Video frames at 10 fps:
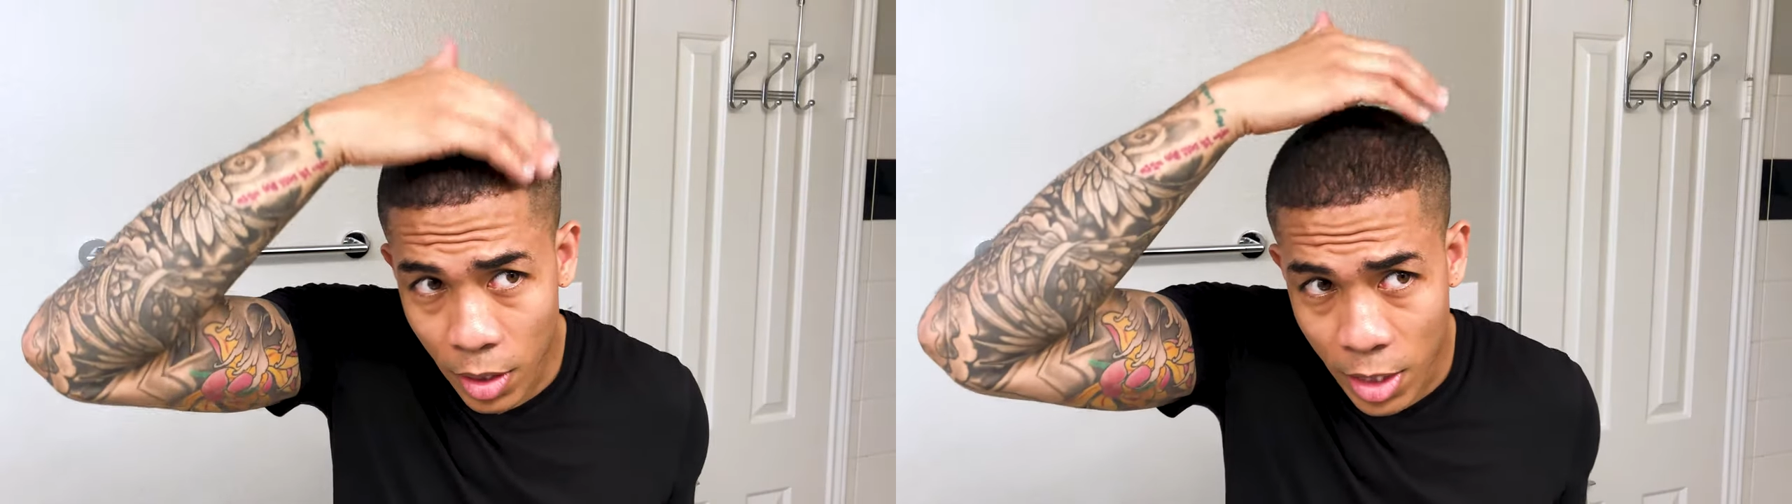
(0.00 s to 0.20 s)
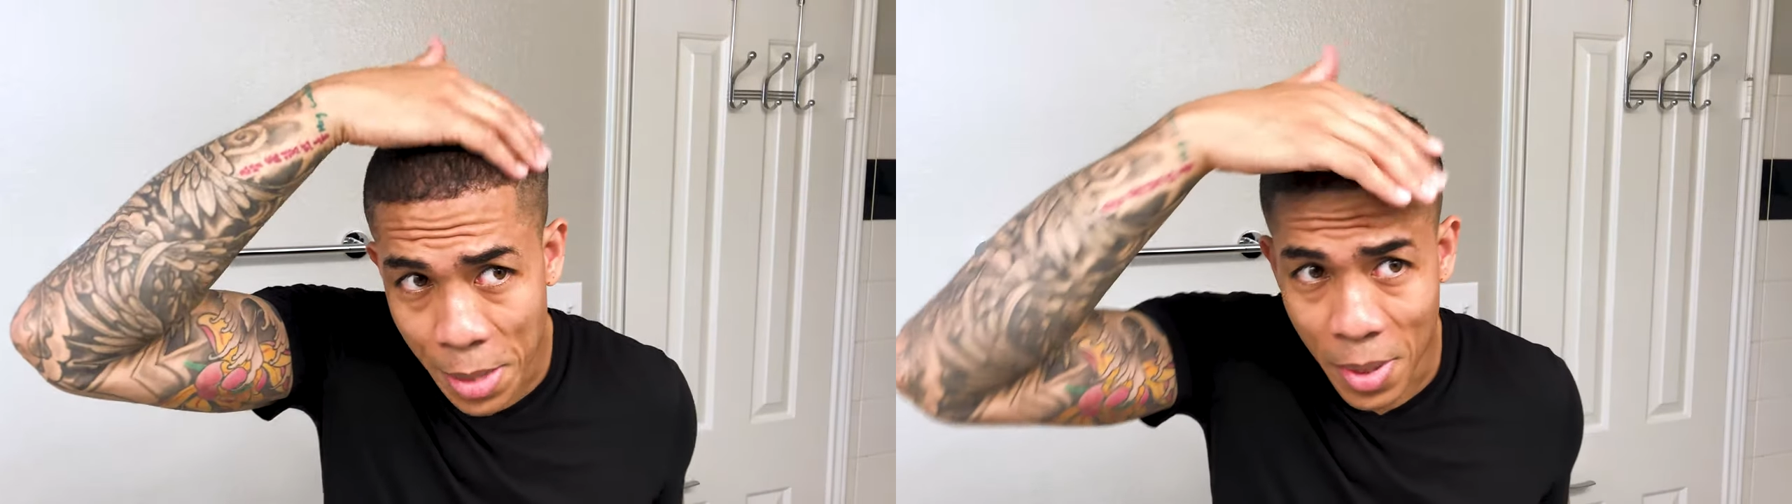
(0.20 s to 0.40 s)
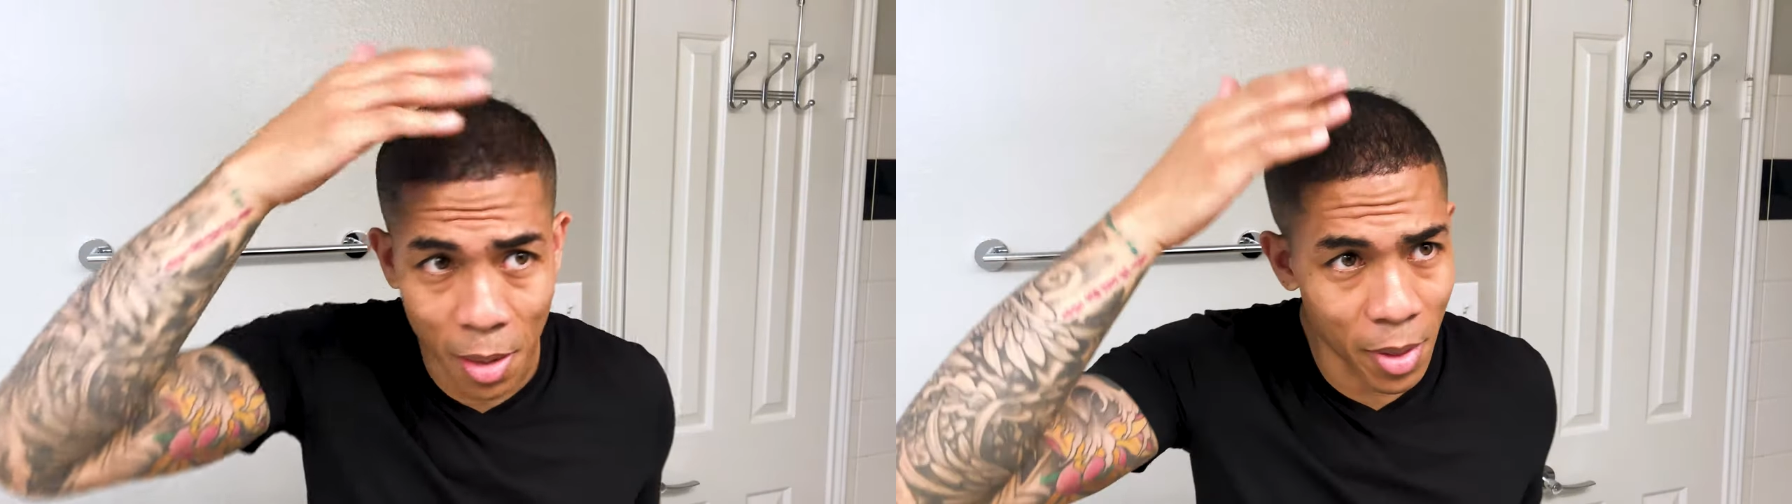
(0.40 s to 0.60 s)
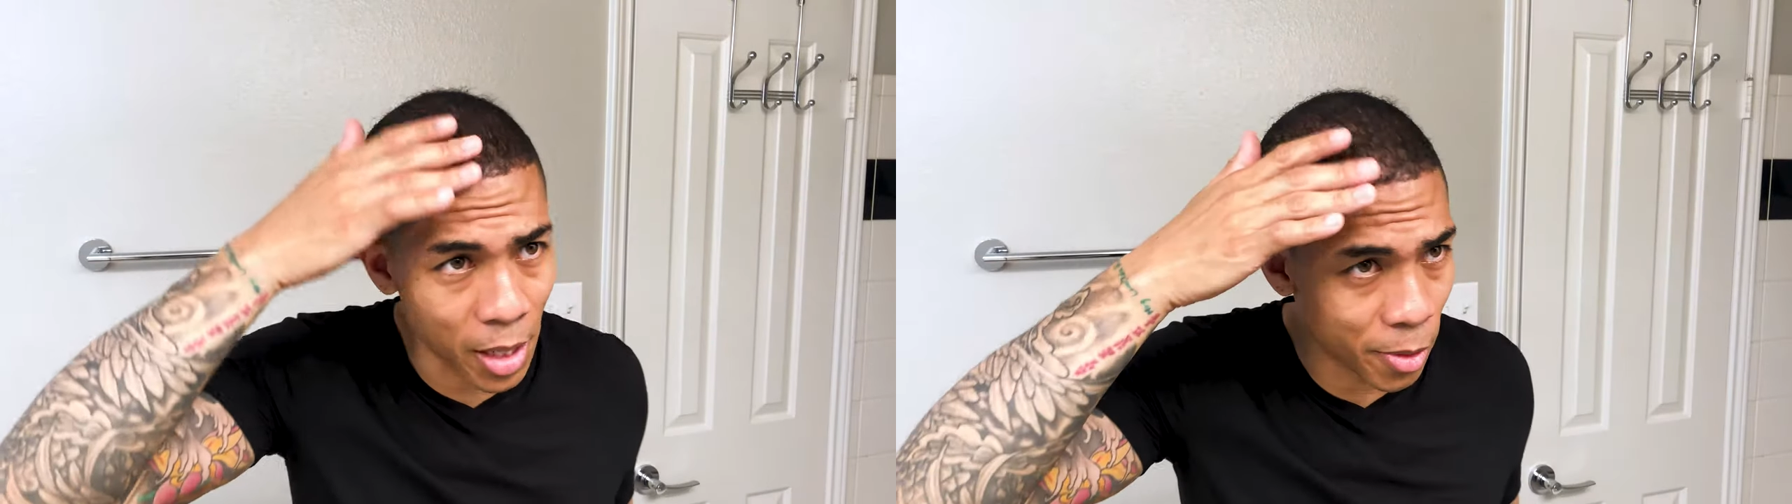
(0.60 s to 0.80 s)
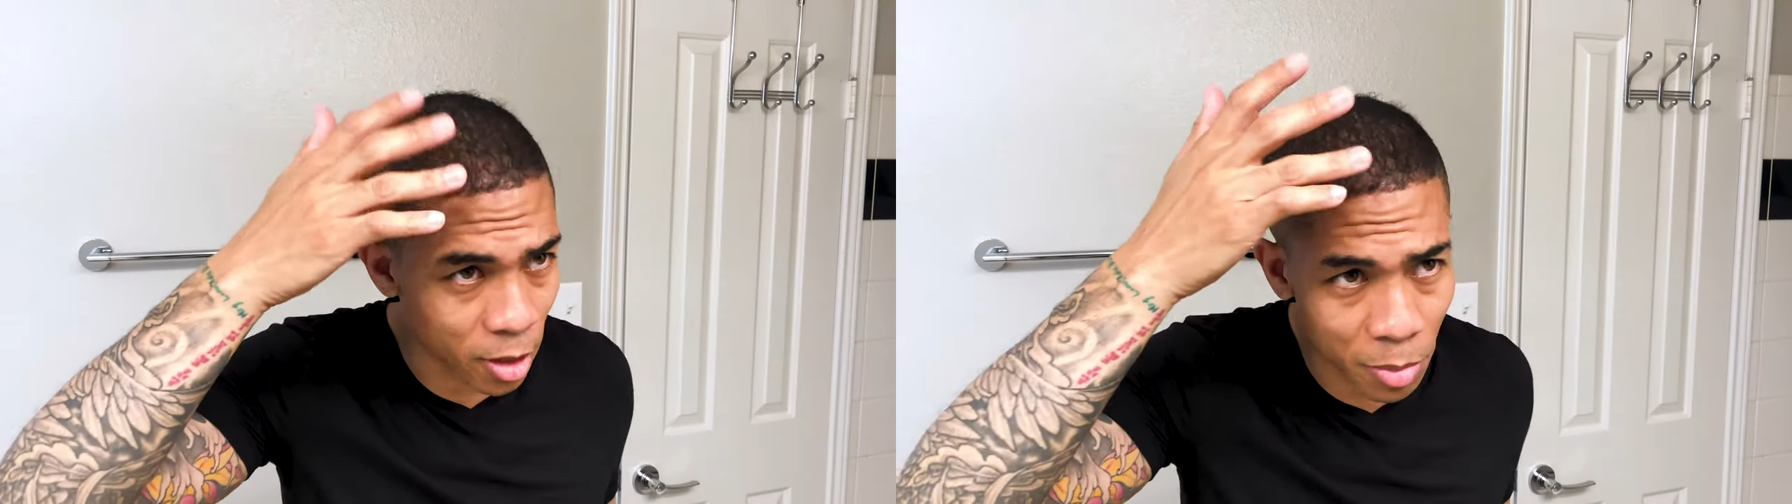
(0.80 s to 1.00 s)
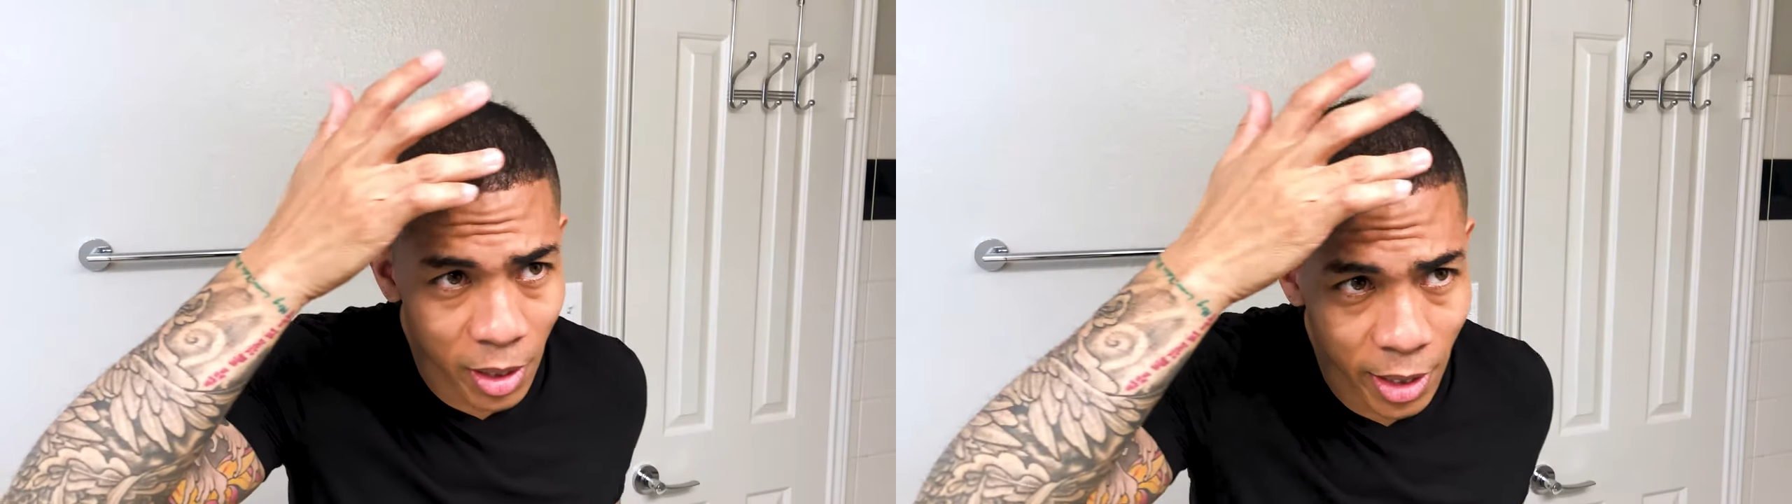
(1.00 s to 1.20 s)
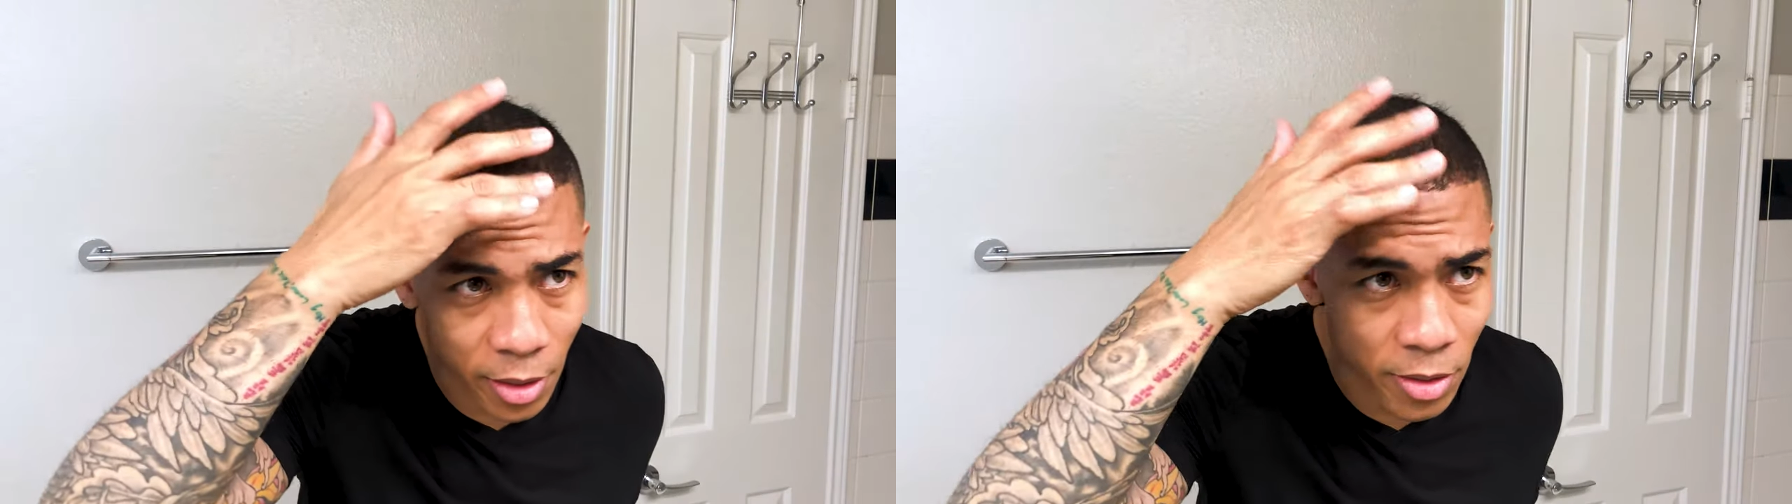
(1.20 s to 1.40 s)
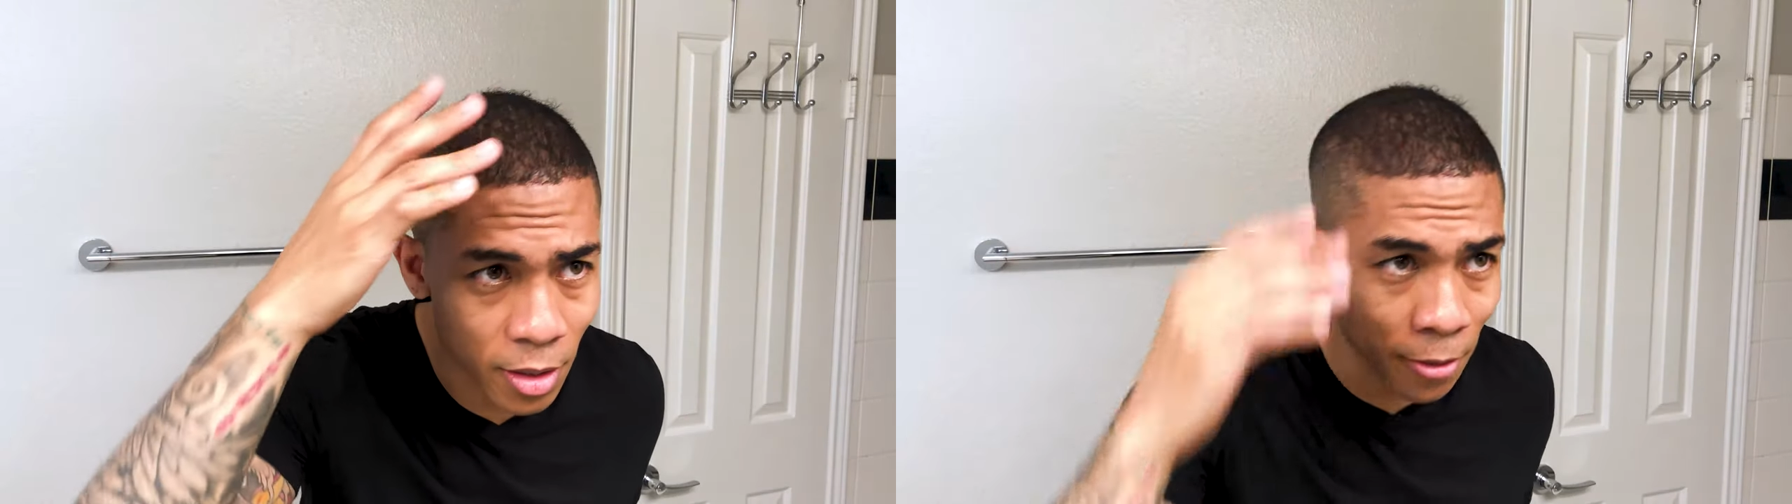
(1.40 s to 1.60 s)
keep that in mind when you're applying it
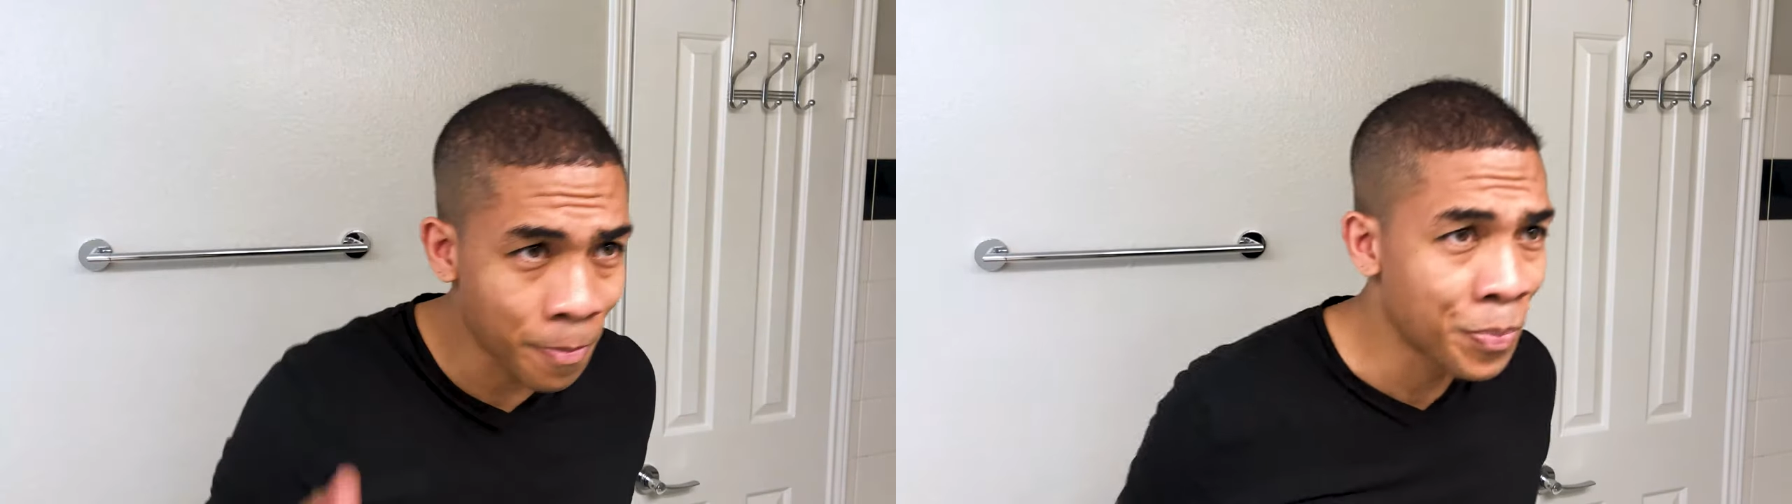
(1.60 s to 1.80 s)
yourself.